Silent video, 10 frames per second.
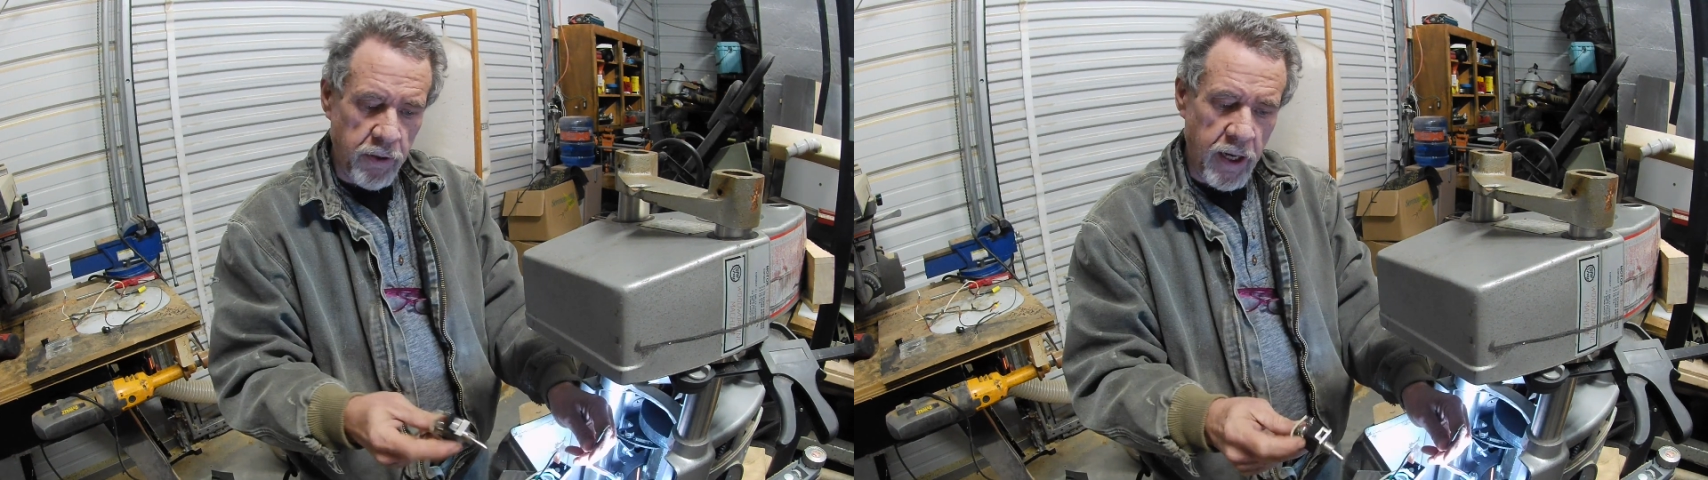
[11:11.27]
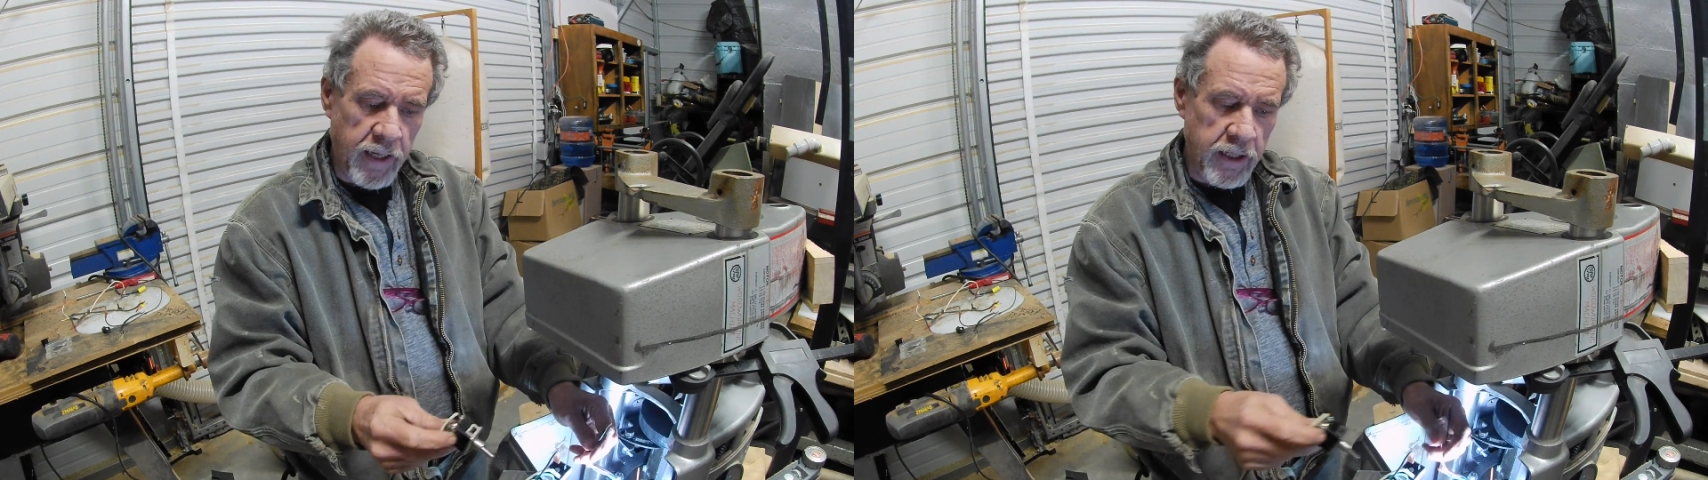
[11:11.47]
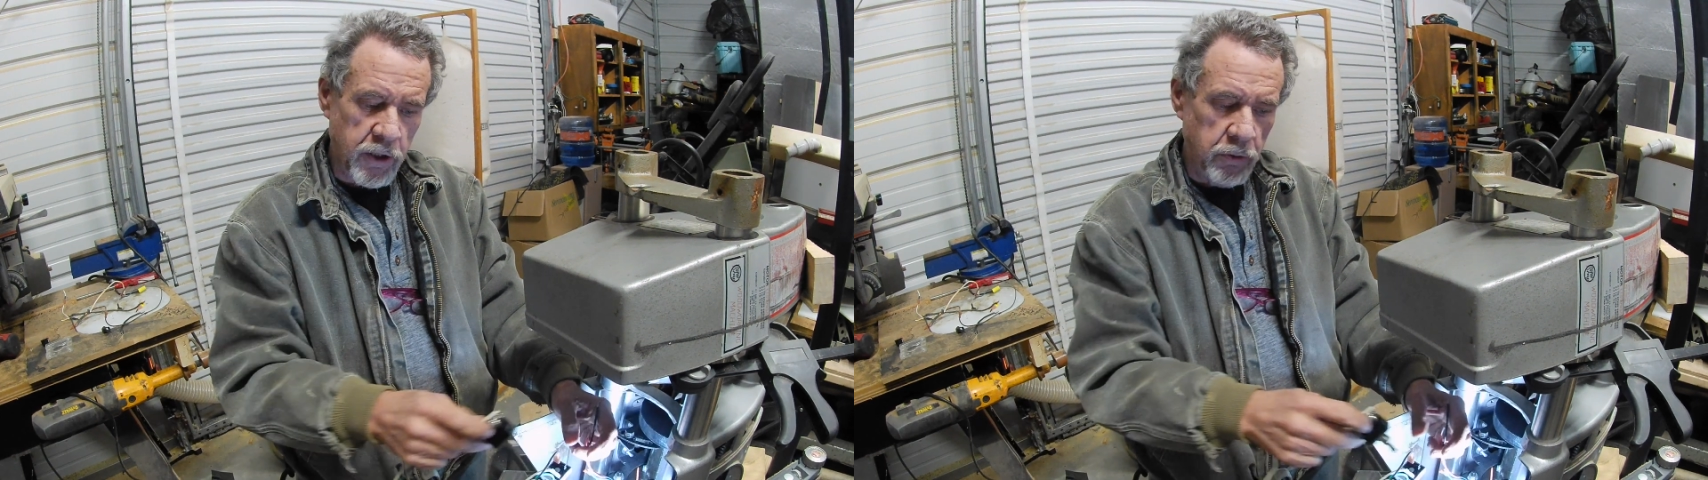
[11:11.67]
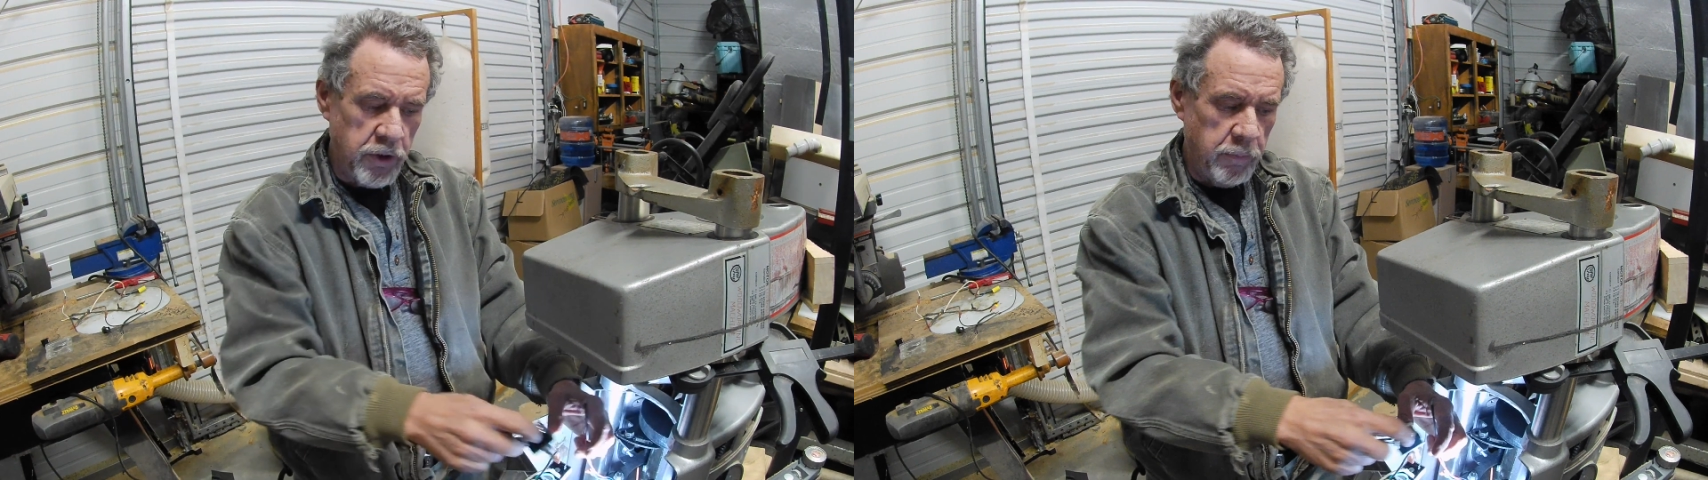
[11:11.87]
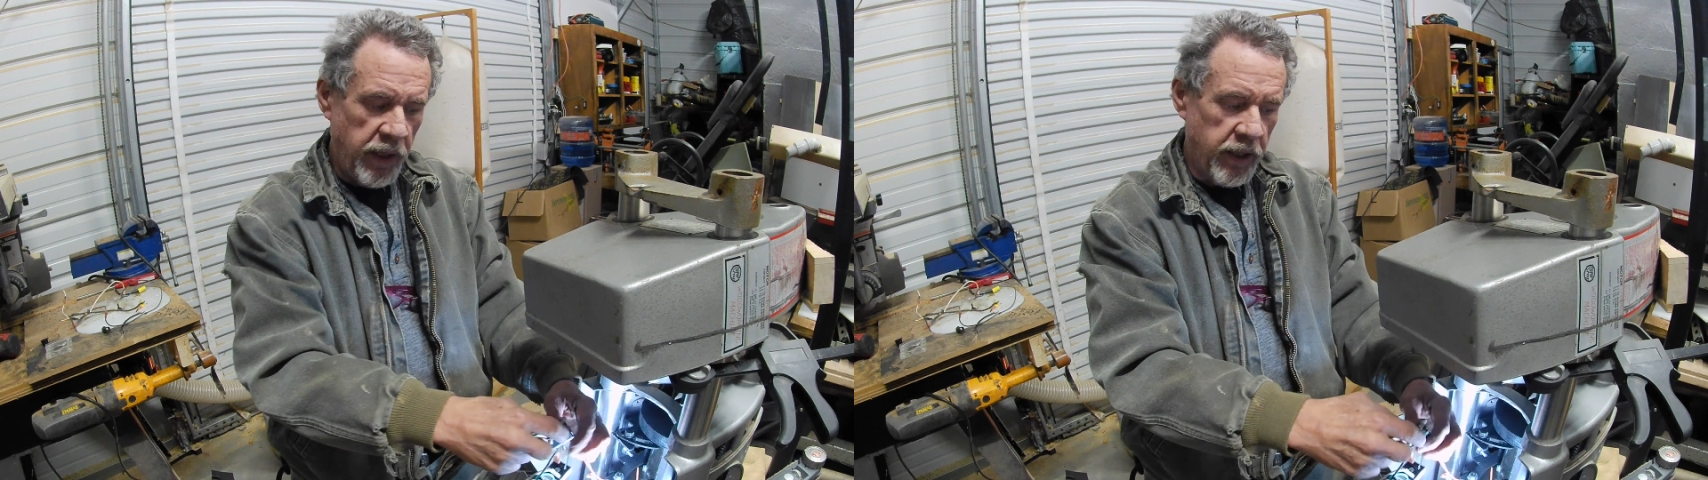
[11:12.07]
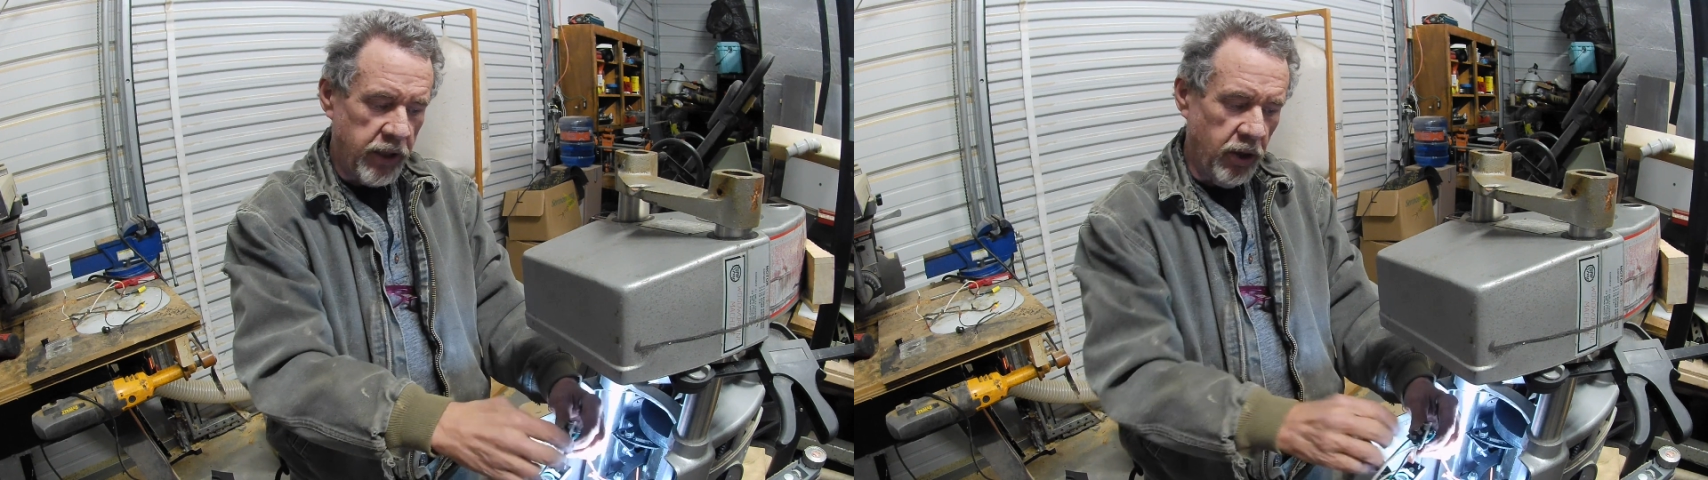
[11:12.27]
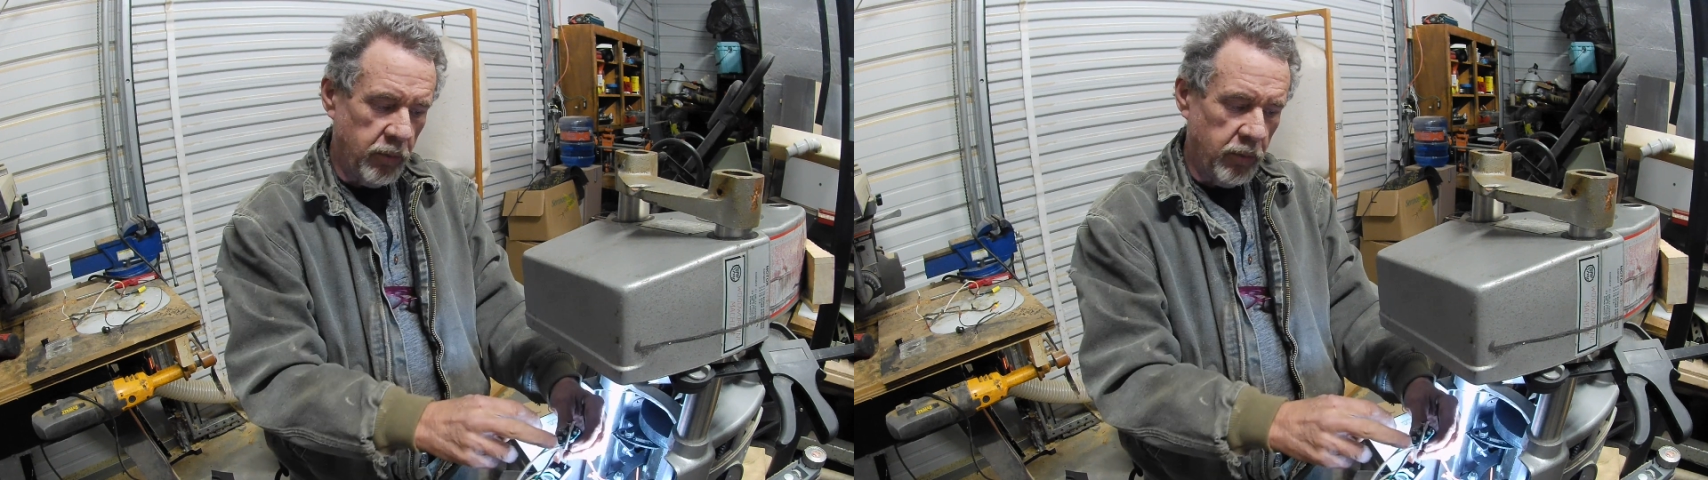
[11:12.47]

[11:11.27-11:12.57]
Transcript: And like I told you a minute ago,